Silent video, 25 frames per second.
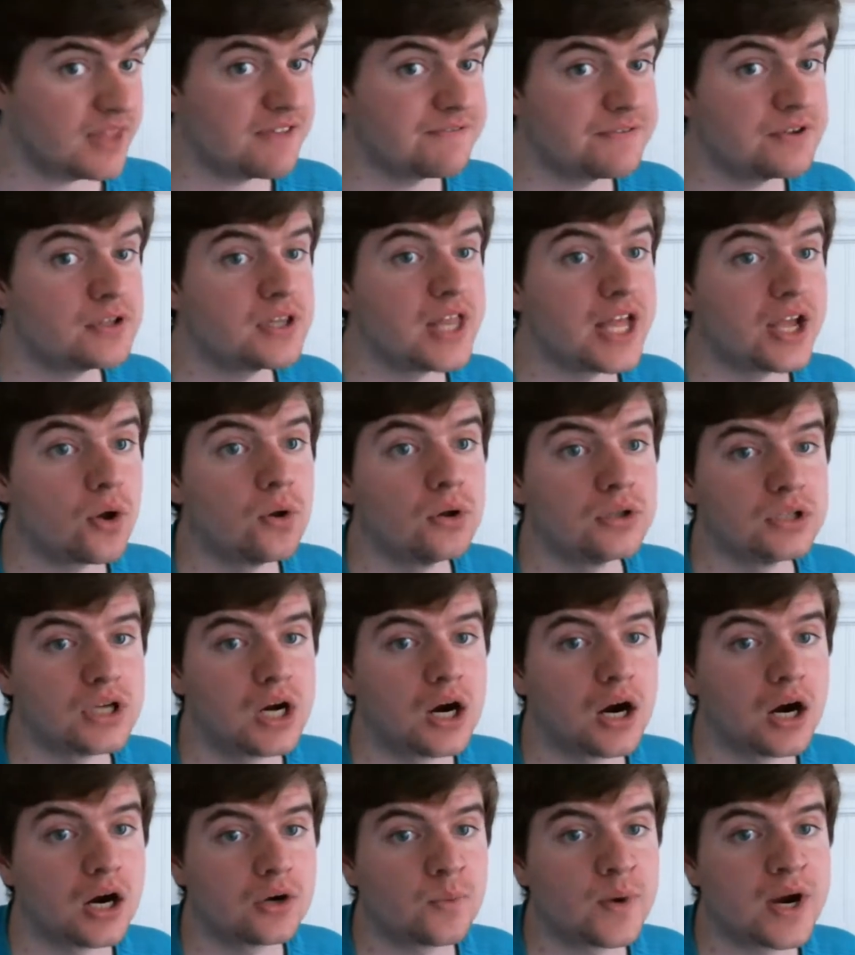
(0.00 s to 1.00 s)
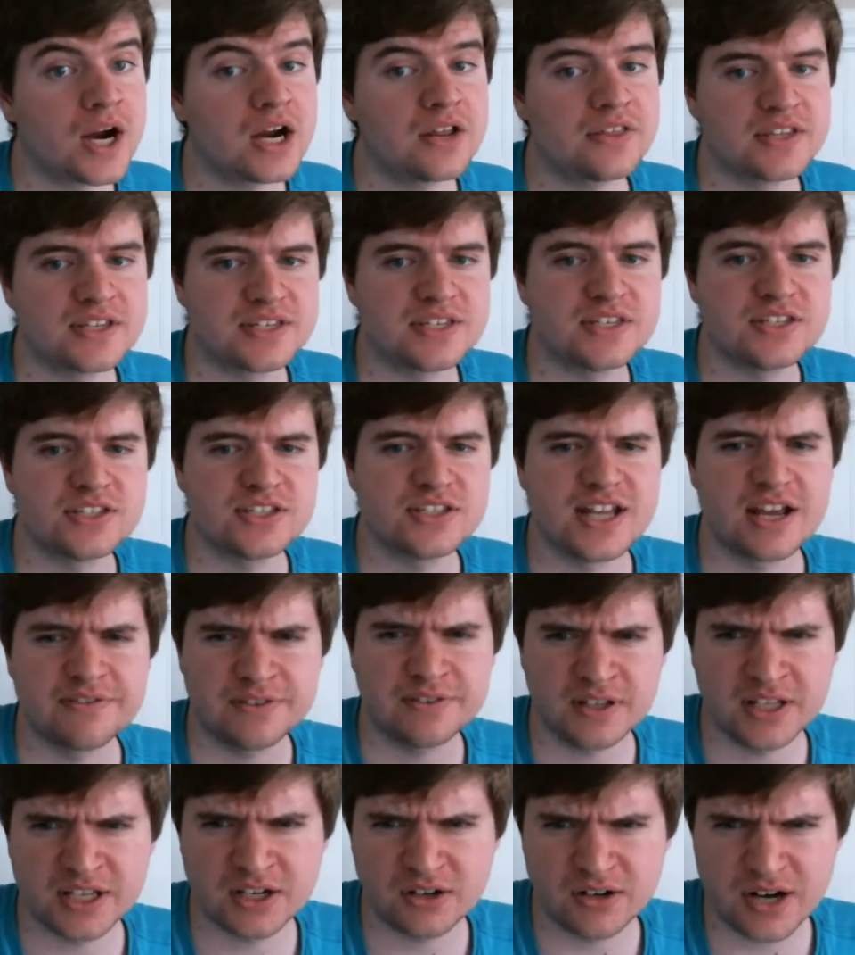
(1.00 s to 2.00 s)
if you like old hardware, this is
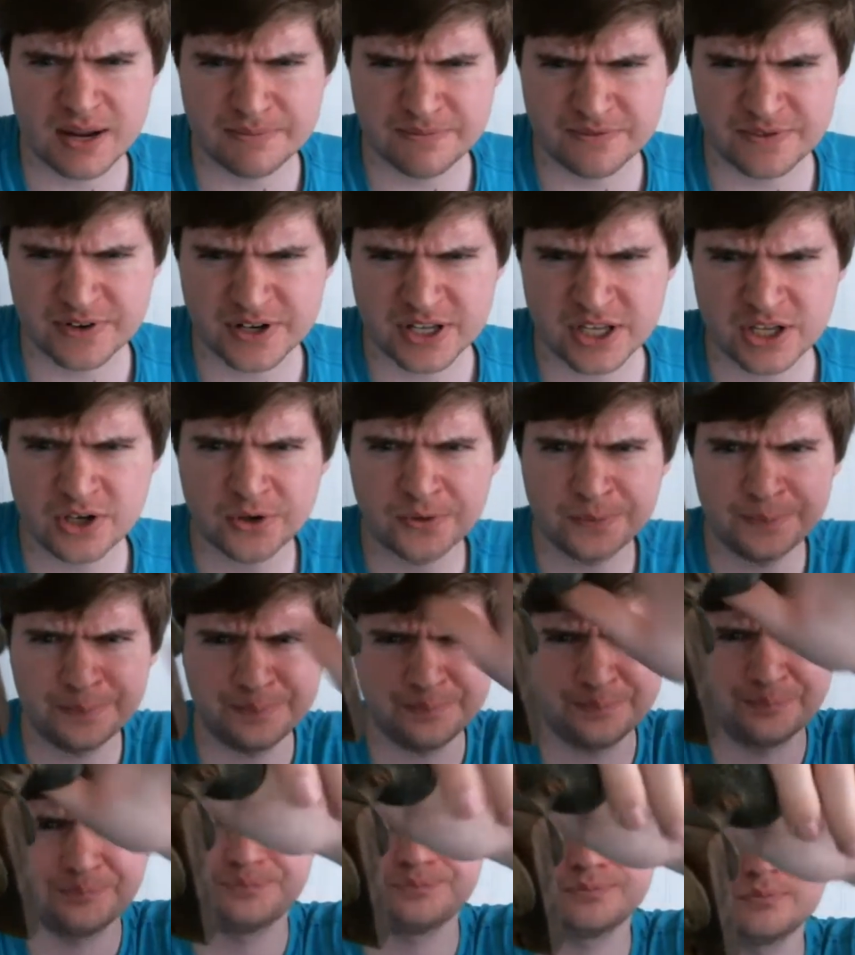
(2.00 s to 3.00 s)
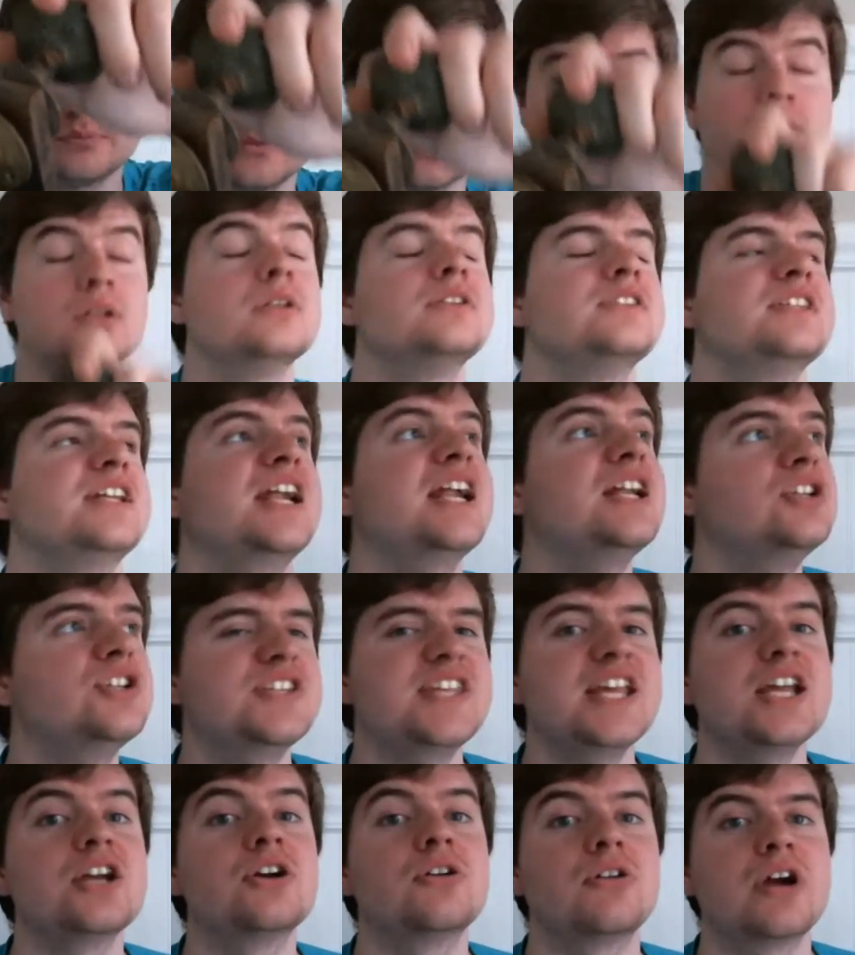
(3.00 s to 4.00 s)
definitely great for you. Did I just
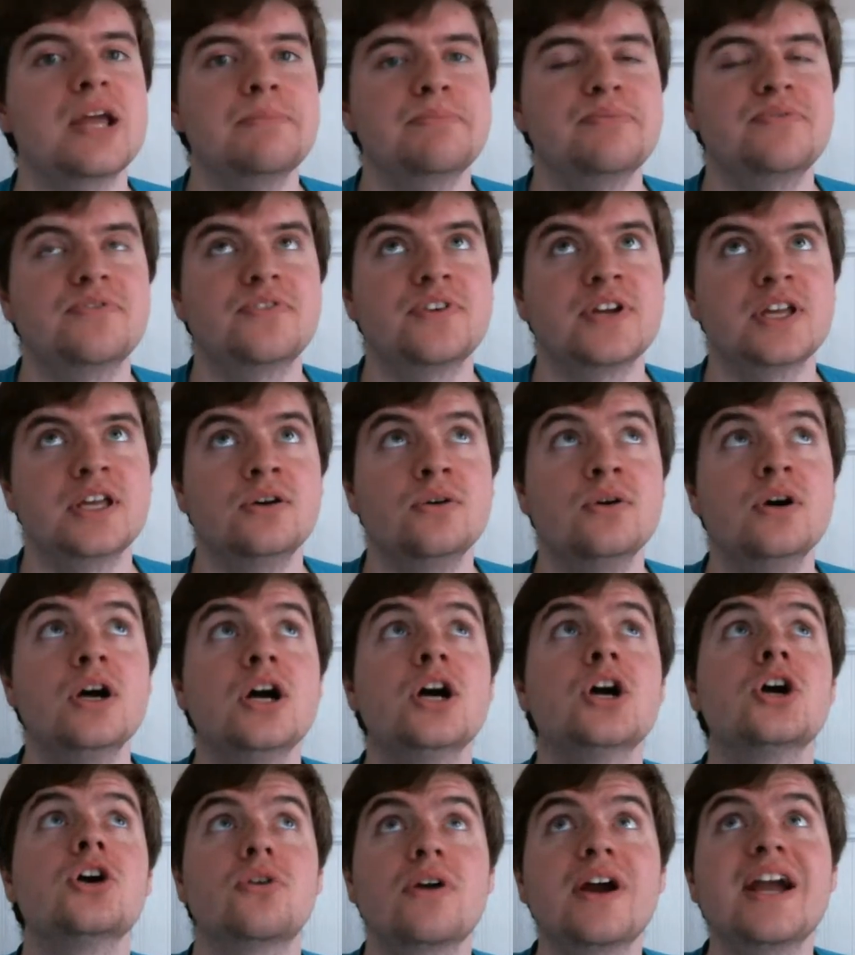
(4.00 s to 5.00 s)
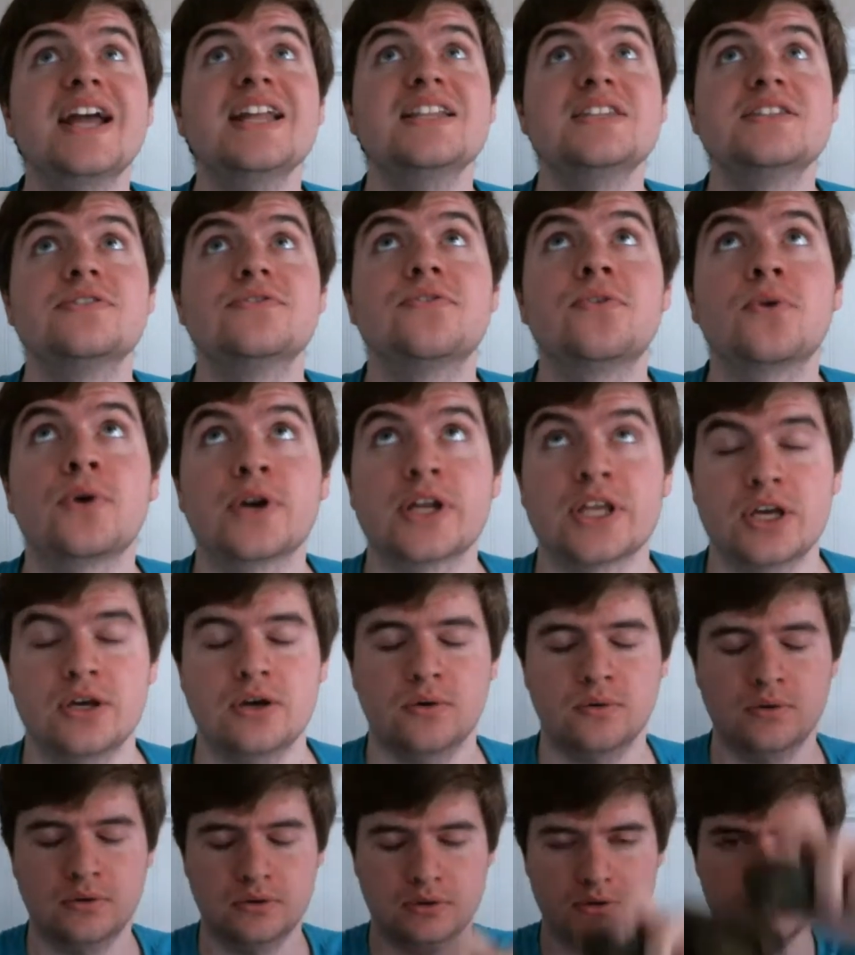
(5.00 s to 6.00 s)
say great for you? Great for
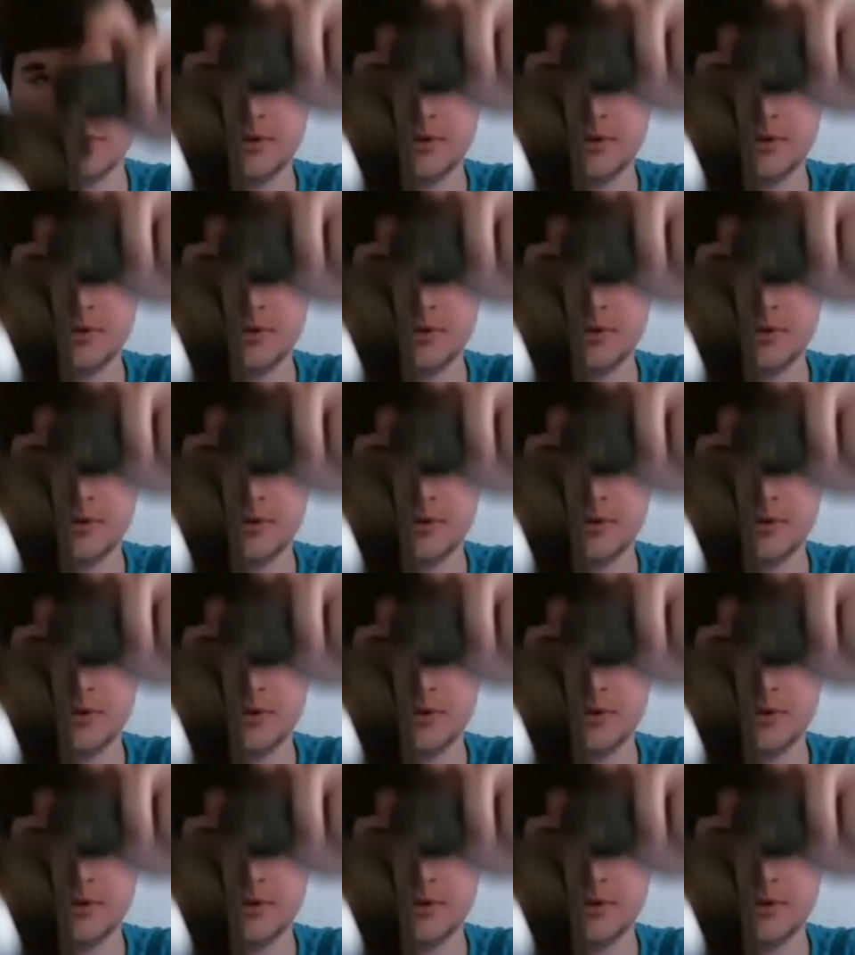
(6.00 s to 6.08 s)
you.